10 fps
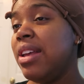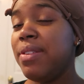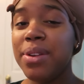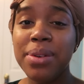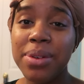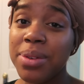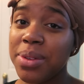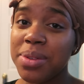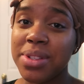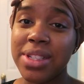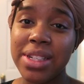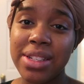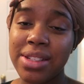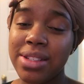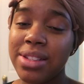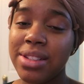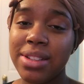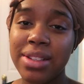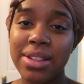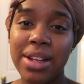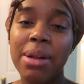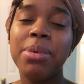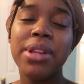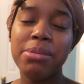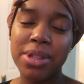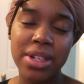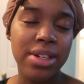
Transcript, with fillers: If you don't know those links, I'll put them in the